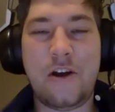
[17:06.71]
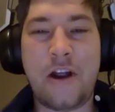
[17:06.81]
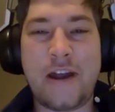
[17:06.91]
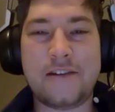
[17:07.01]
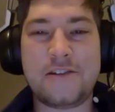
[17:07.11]
All right.
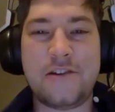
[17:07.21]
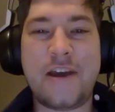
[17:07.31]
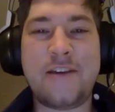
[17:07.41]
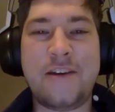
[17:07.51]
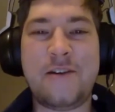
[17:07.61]
So
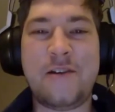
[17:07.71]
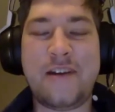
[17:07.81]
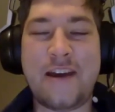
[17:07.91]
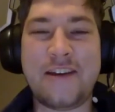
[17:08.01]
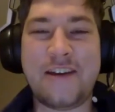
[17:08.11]
now that
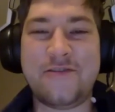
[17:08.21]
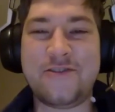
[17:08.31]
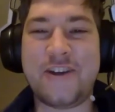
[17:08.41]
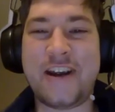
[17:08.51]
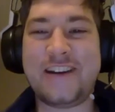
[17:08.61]
now that I've
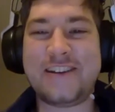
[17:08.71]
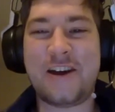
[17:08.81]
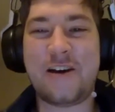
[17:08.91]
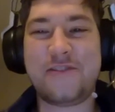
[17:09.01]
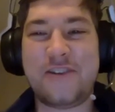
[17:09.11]
dragged us
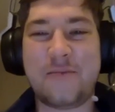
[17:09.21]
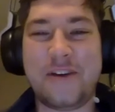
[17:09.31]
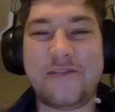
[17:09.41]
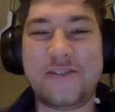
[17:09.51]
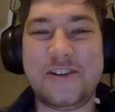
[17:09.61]
off
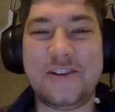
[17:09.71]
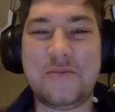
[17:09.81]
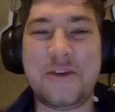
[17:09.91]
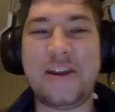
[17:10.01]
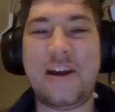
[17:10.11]
topic for a little
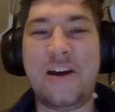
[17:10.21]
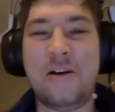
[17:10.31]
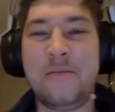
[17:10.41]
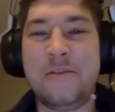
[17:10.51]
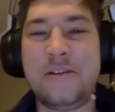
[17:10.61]
bit,
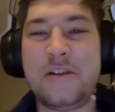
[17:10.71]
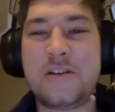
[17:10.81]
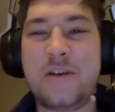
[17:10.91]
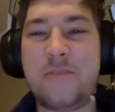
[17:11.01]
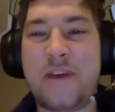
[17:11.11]
um, let's
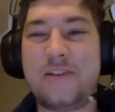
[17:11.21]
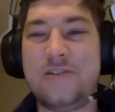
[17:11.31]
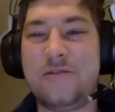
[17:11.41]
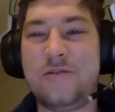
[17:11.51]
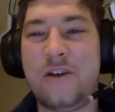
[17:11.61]
get back to
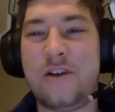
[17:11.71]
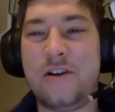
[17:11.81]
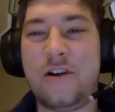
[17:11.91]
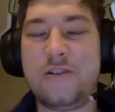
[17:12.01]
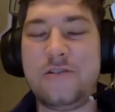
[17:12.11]

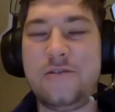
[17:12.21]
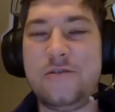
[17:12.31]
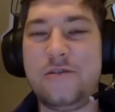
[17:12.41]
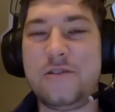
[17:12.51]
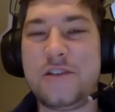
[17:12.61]
our, our
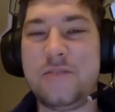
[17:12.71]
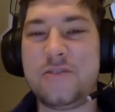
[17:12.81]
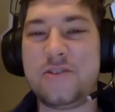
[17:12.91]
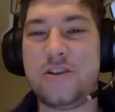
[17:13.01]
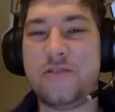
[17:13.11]
two
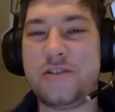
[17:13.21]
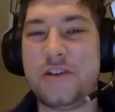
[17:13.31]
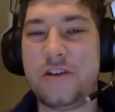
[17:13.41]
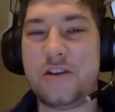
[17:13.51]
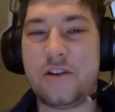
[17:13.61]
sample genres
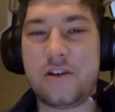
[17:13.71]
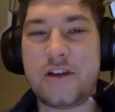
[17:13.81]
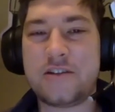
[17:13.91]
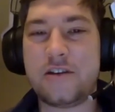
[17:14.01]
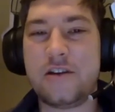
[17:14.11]
here. The
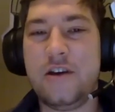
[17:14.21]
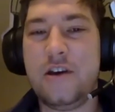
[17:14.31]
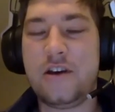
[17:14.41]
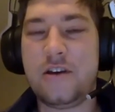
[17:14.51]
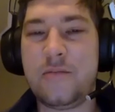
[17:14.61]
classic
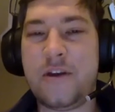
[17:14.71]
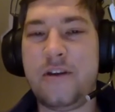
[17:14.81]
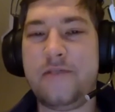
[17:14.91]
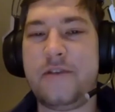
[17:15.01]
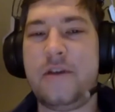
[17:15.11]

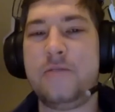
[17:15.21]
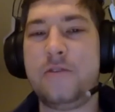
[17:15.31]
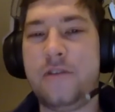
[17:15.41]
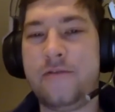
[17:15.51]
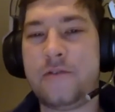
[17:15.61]
competitive
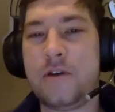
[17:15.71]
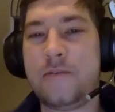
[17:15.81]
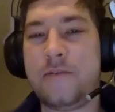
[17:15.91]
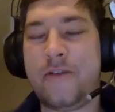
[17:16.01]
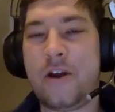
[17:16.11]
table and
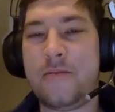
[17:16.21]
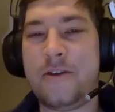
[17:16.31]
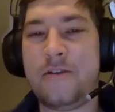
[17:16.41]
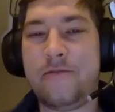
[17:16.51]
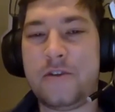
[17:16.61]
top
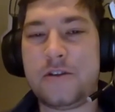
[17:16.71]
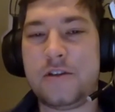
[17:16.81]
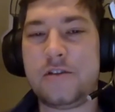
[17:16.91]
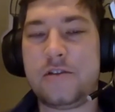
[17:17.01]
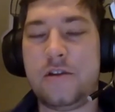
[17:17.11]
environment
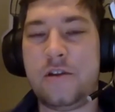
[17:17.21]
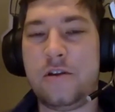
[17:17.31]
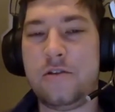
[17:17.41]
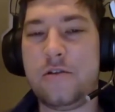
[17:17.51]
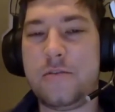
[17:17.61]
versus the
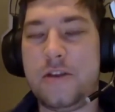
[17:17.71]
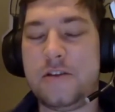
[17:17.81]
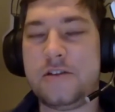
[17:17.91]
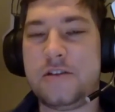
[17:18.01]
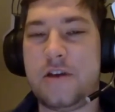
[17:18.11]

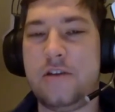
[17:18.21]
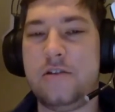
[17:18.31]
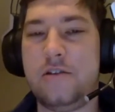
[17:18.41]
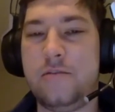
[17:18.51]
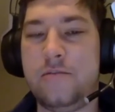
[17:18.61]
European
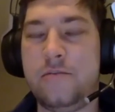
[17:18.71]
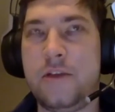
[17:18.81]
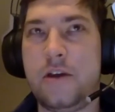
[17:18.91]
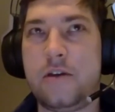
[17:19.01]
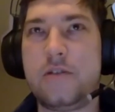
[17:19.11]
style
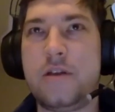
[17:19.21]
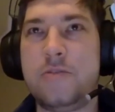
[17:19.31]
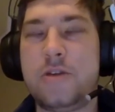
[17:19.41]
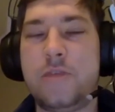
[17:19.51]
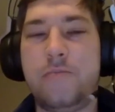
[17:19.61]
like
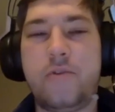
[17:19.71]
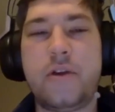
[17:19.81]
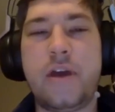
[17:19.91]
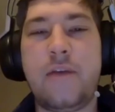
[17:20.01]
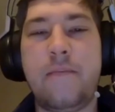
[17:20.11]
tabletop board
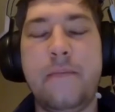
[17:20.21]
game.